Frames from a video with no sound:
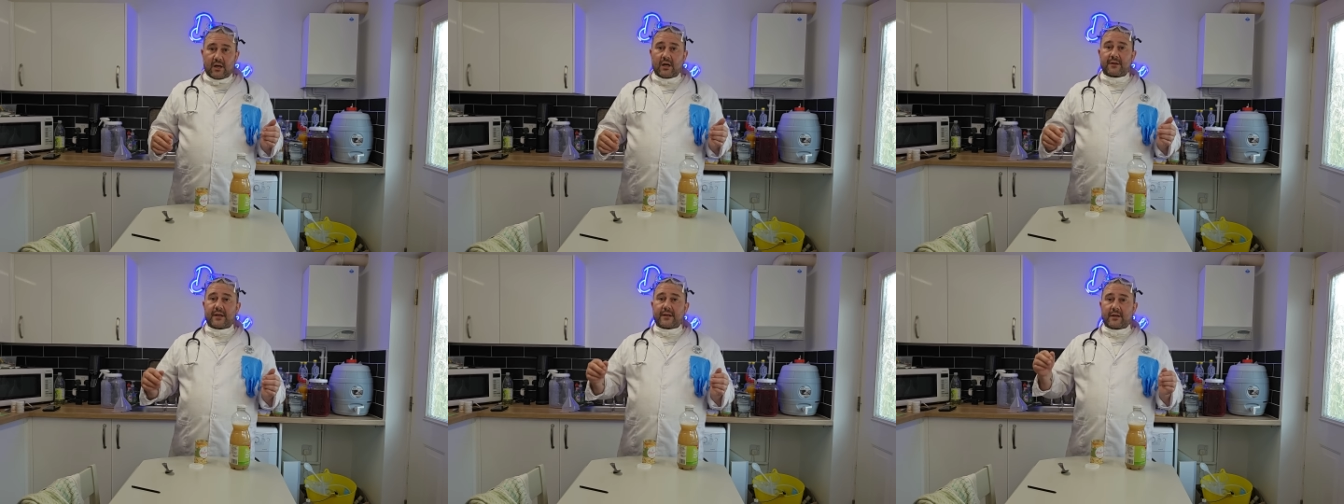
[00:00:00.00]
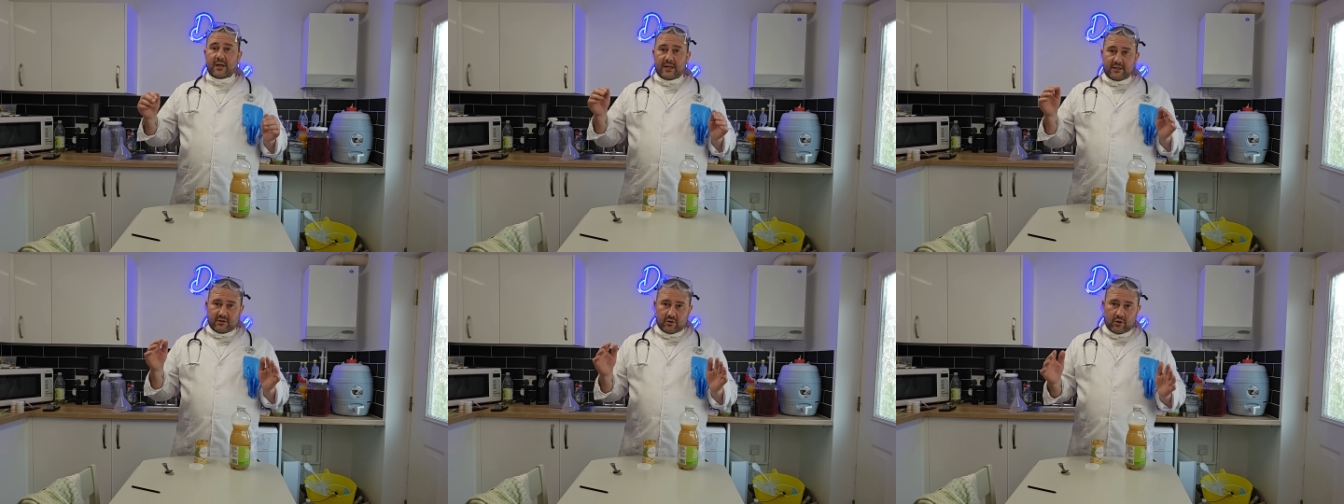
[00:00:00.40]
And then
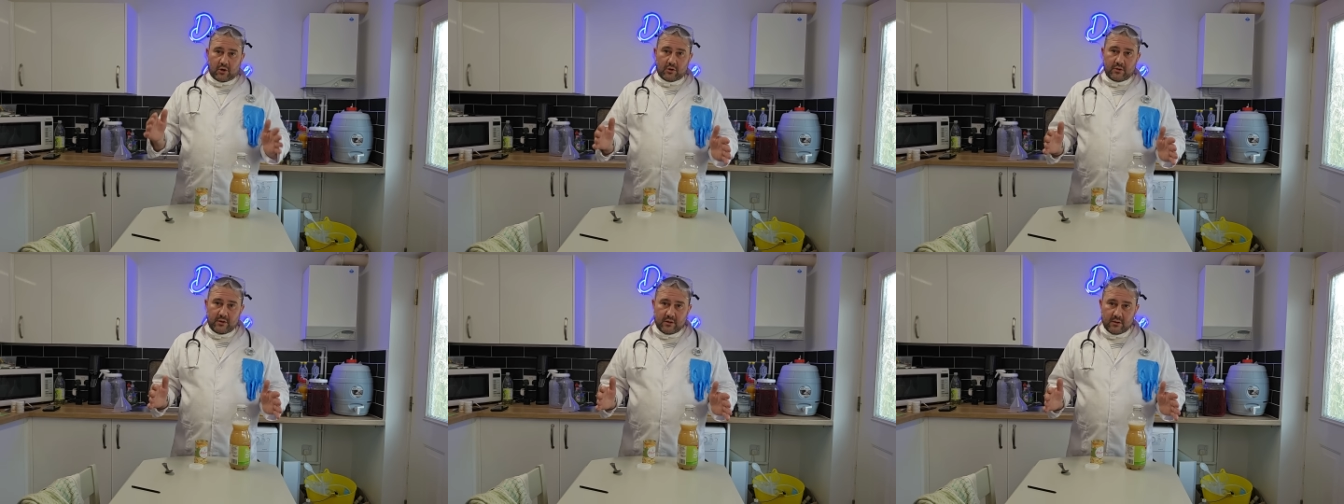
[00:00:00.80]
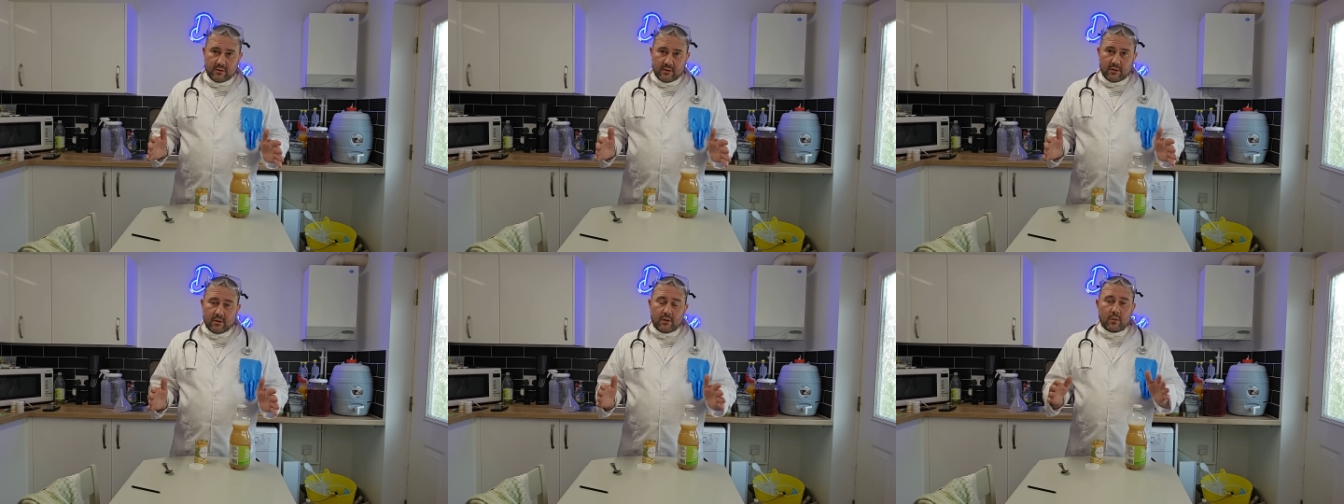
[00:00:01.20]
later on,
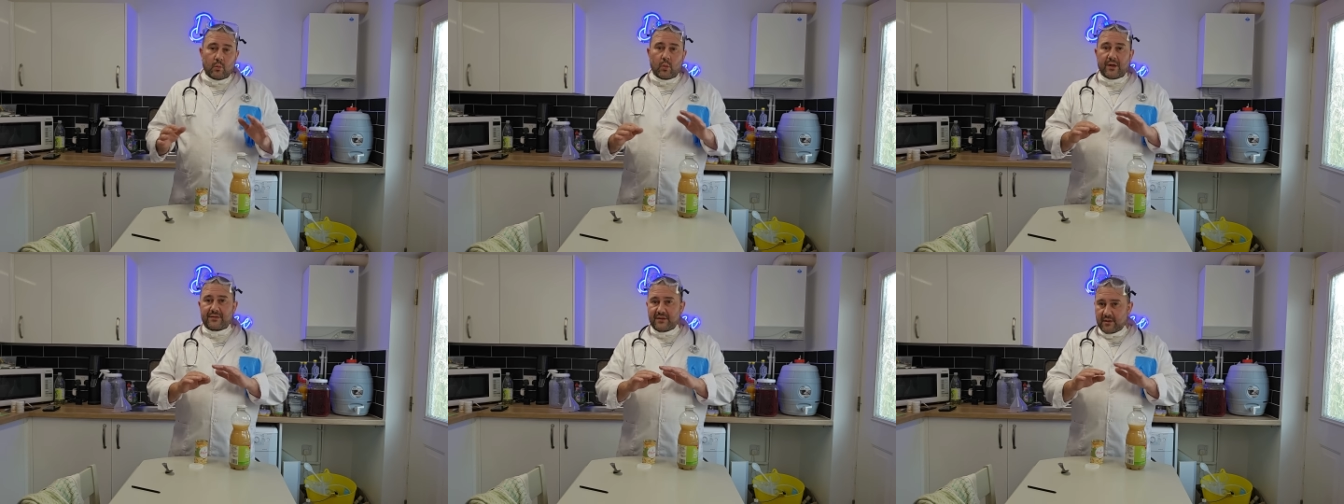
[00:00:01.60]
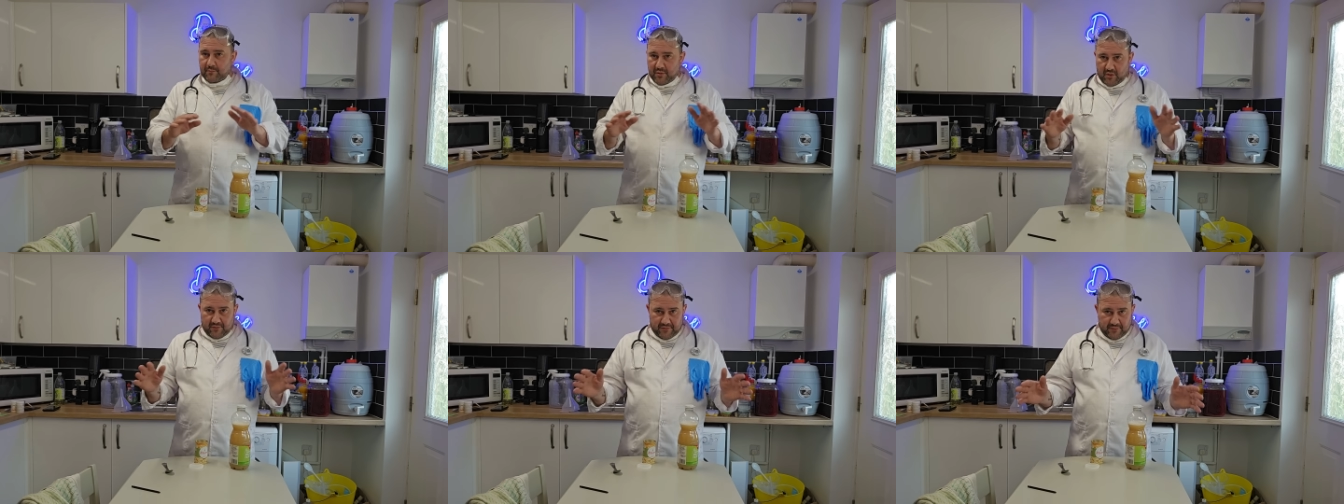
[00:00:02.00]
when
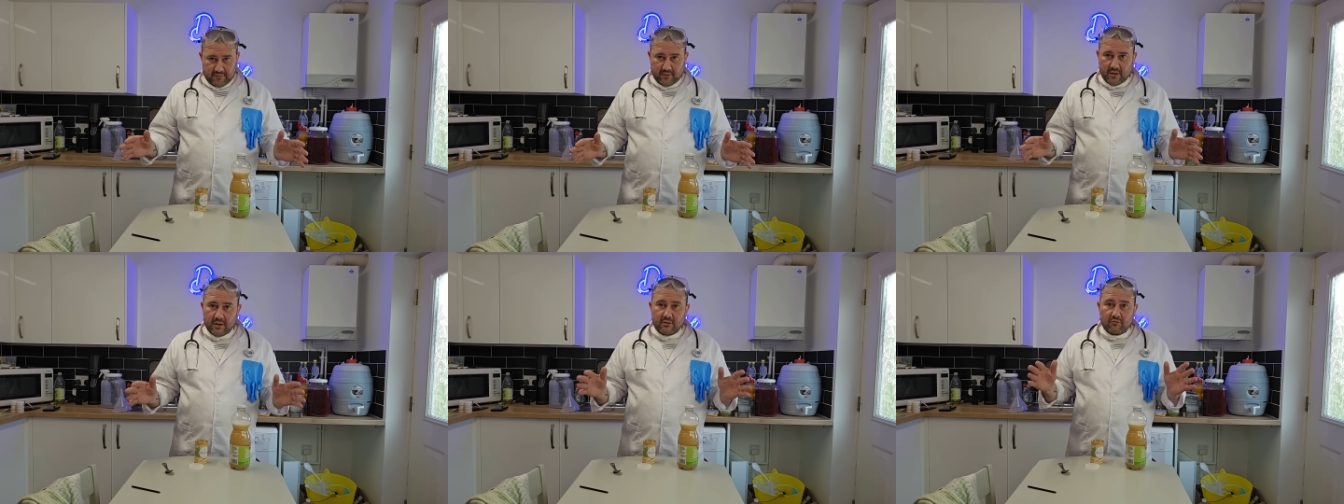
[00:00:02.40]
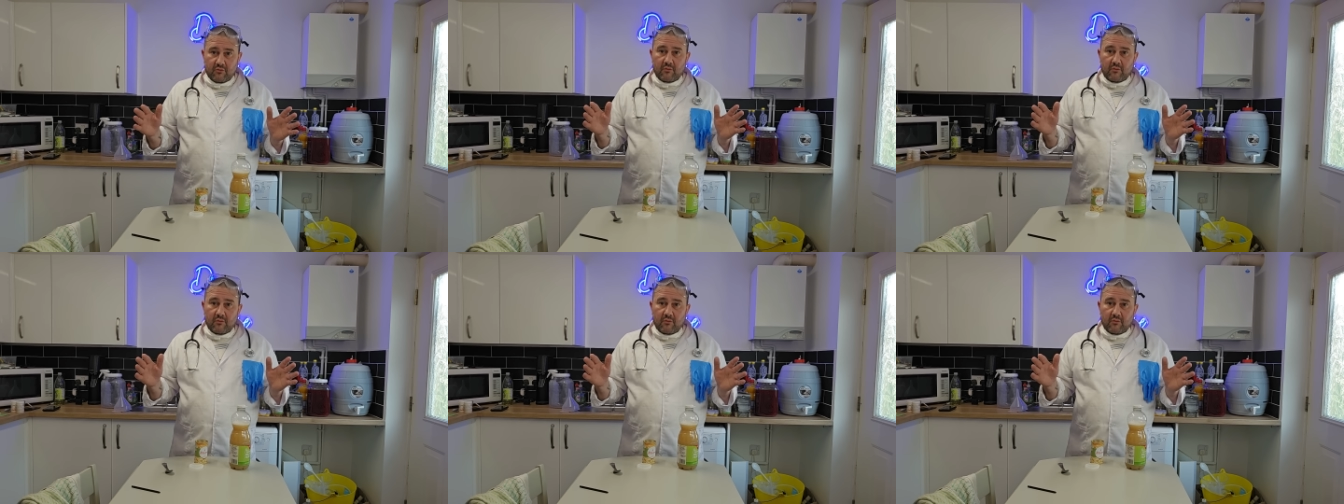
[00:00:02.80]
they're both